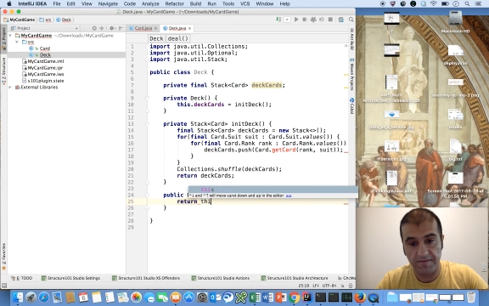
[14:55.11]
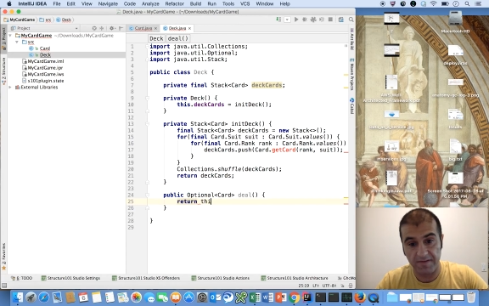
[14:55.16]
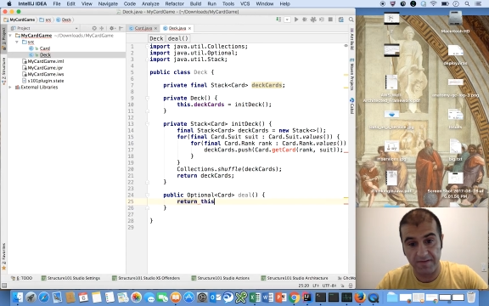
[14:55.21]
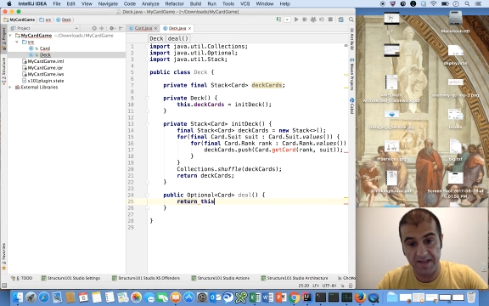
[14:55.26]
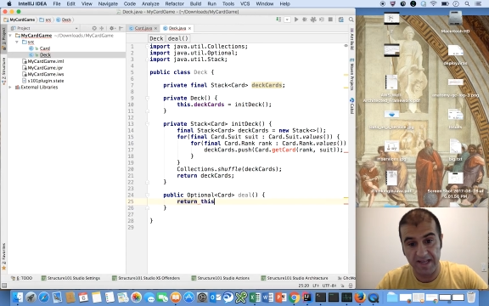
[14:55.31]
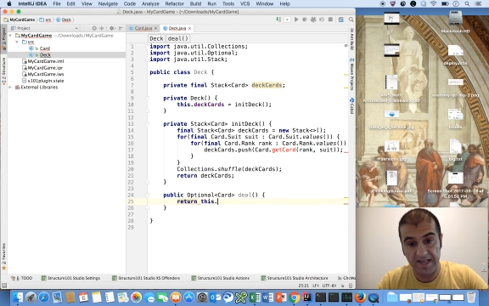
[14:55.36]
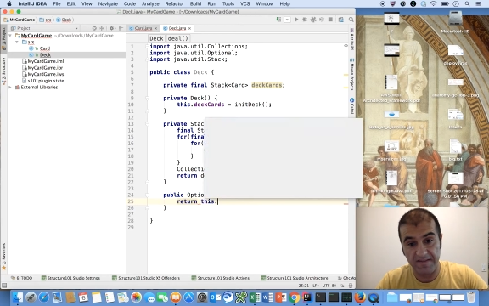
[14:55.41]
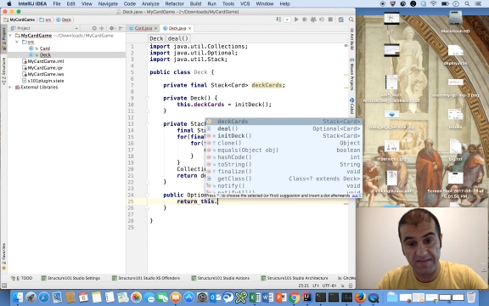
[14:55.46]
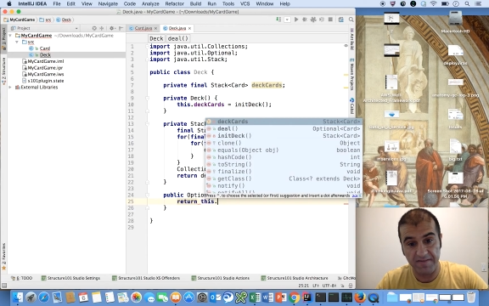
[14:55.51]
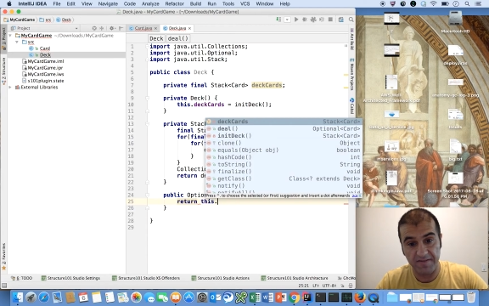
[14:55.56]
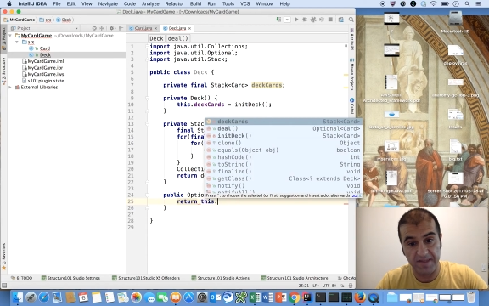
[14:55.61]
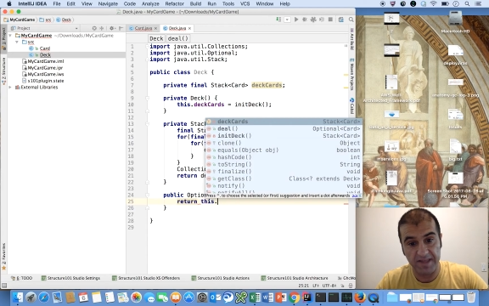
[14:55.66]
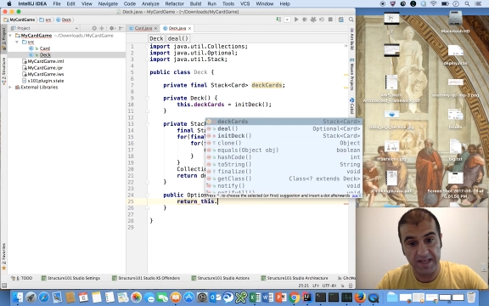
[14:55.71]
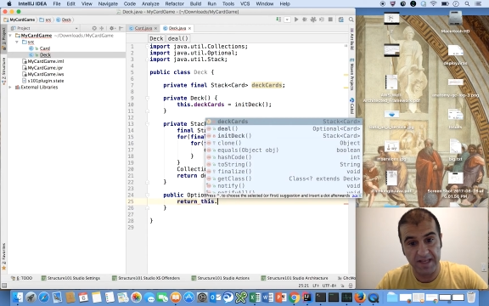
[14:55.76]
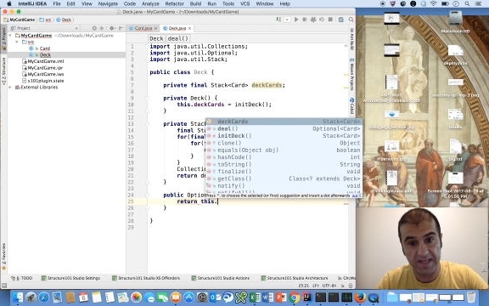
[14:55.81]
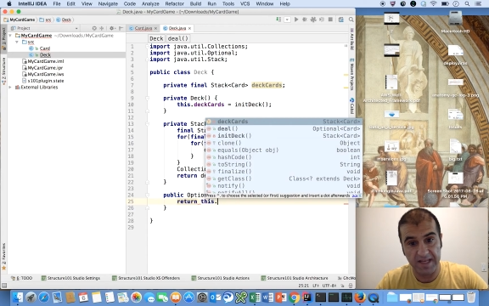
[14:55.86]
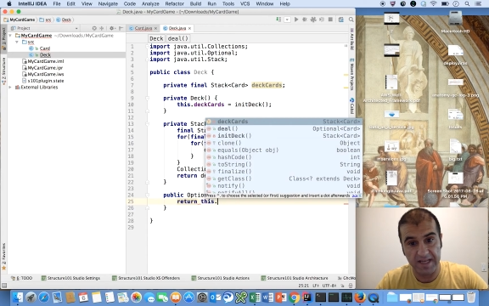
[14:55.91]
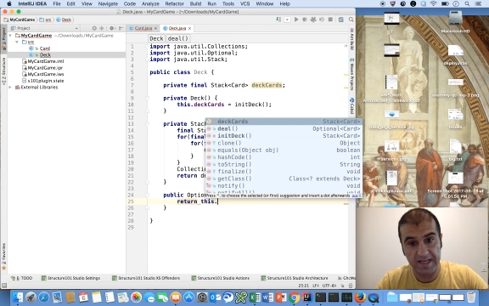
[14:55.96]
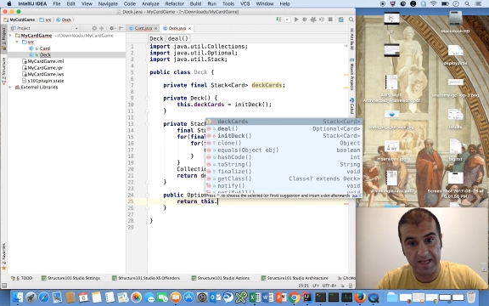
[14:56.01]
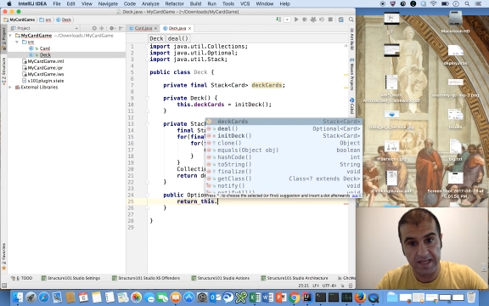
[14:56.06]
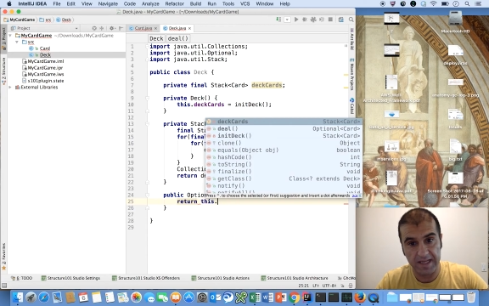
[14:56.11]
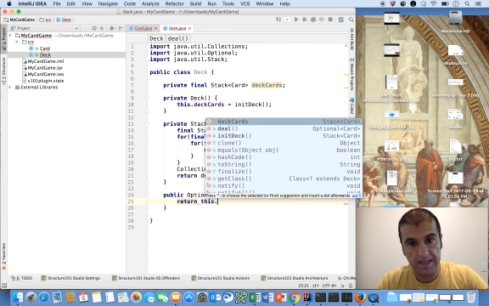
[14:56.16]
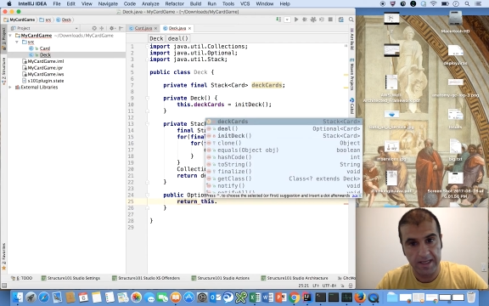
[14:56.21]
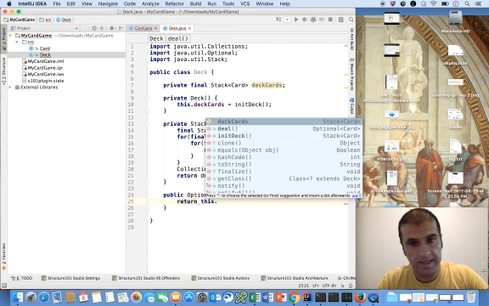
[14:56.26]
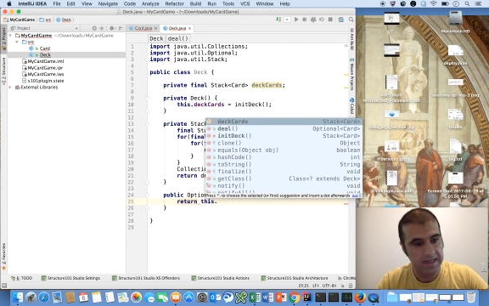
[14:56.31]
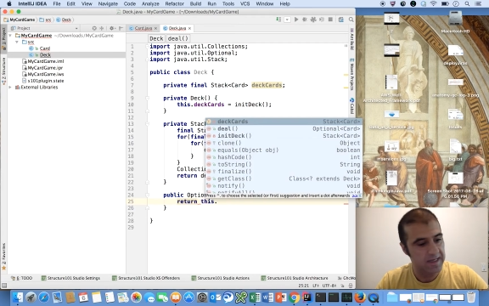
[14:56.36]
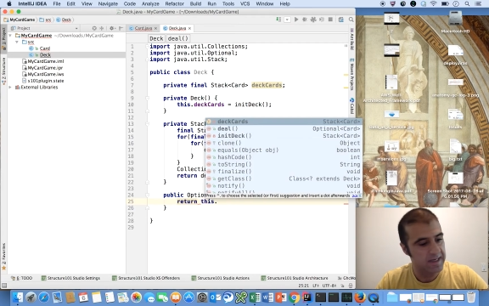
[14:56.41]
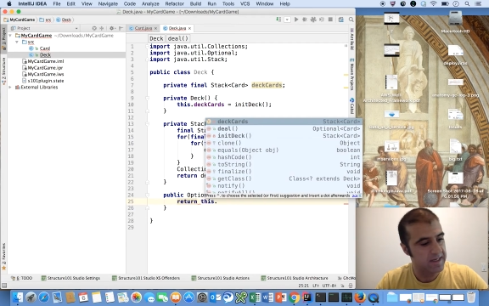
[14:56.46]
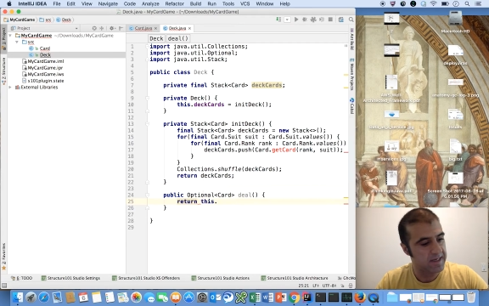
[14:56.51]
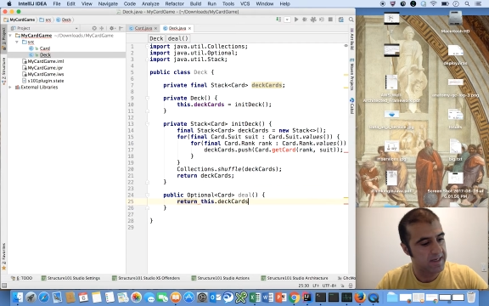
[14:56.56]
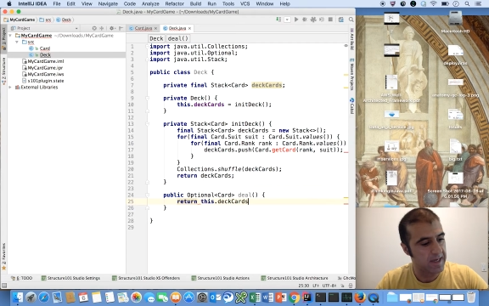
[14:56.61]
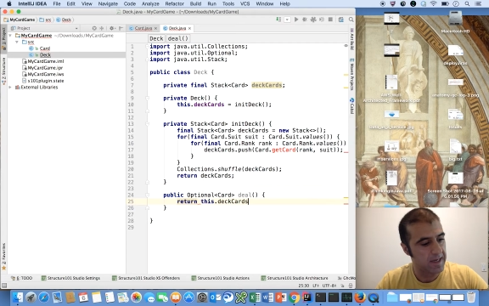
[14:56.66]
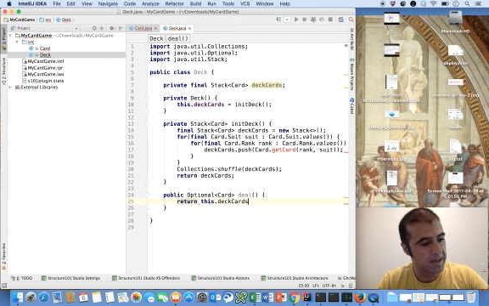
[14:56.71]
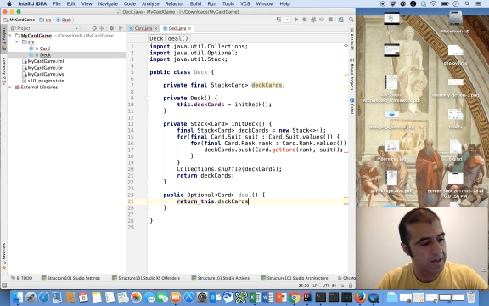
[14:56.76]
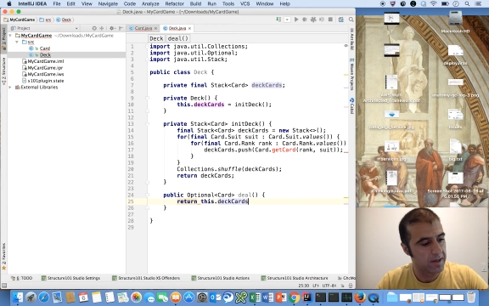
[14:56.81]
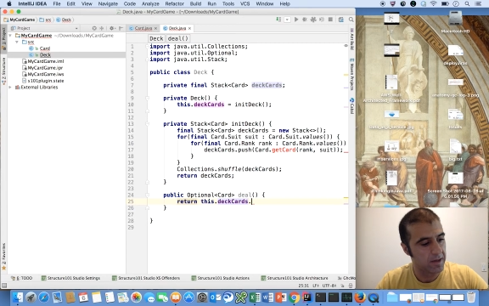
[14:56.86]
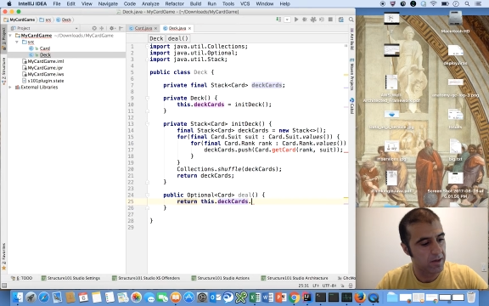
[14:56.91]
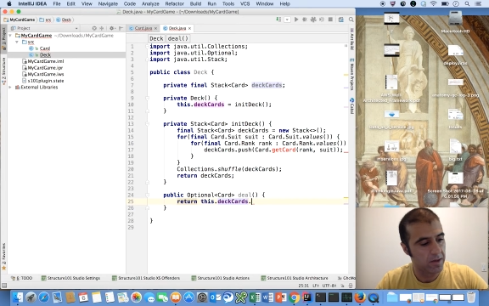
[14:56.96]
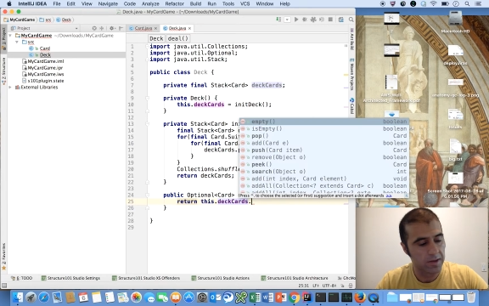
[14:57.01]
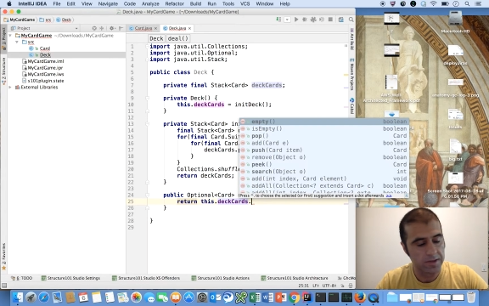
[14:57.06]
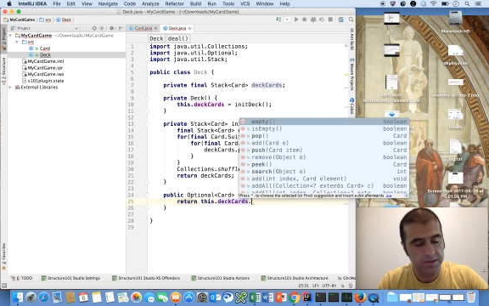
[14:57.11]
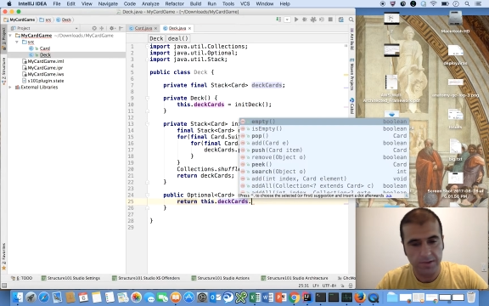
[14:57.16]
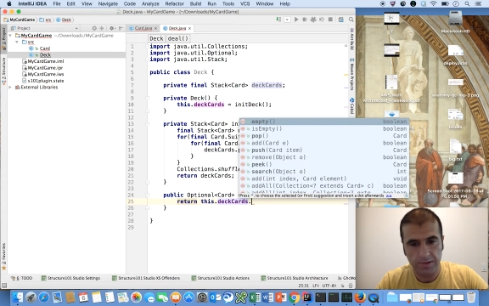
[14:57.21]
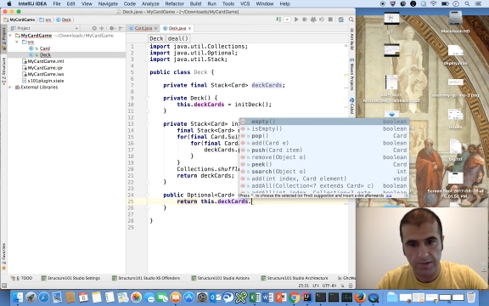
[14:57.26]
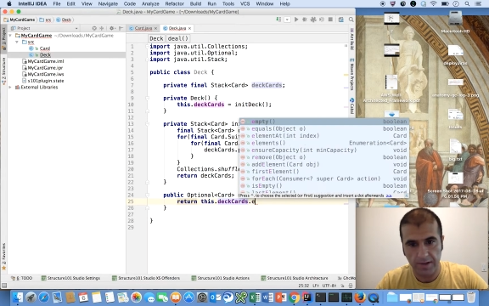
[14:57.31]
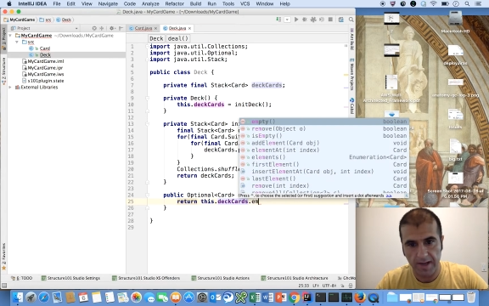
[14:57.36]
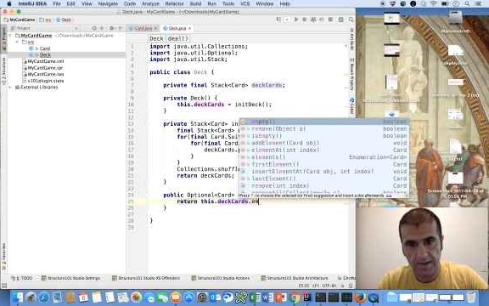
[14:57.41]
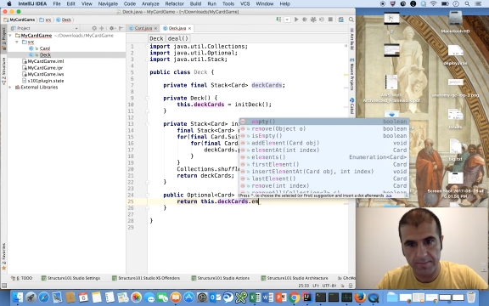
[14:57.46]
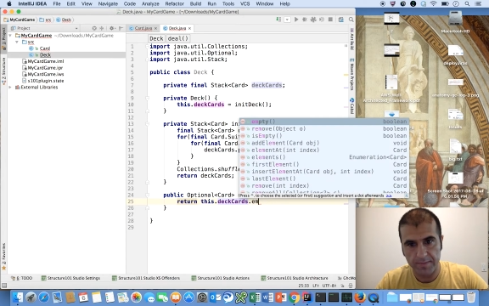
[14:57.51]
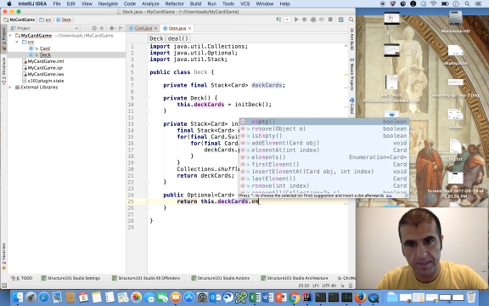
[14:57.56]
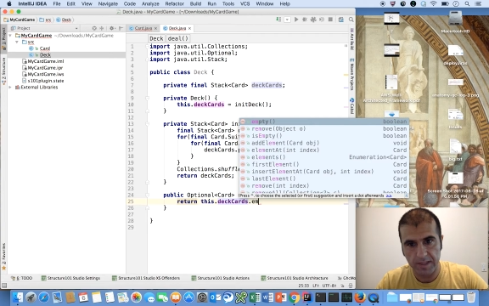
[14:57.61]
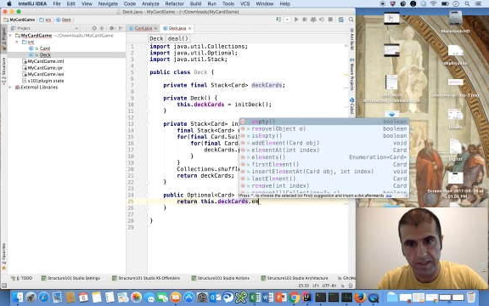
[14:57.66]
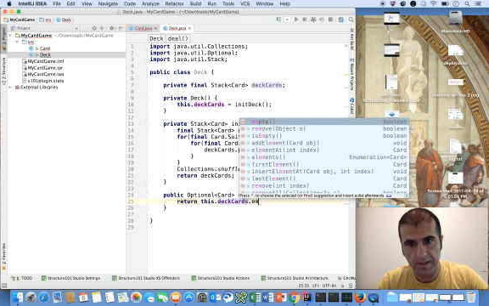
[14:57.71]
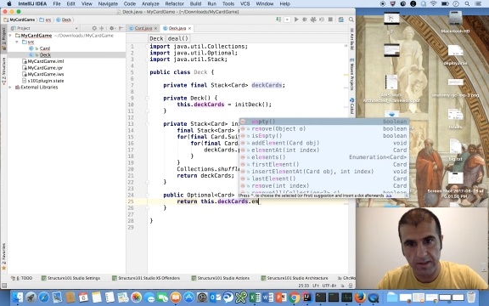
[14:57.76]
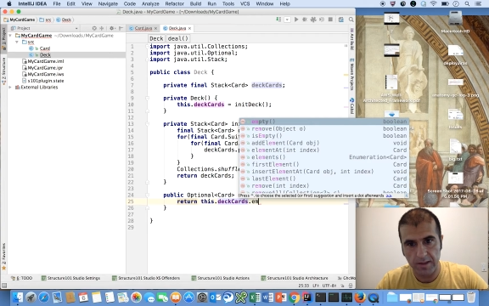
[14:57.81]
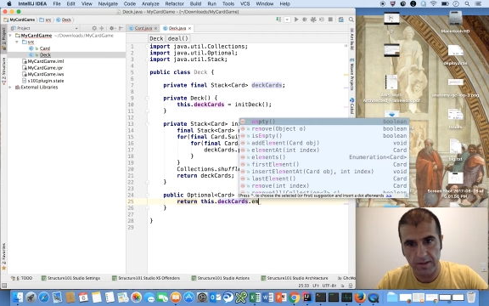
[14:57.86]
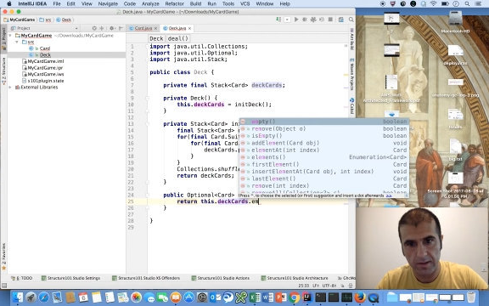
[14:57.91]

if the deck cards are empty,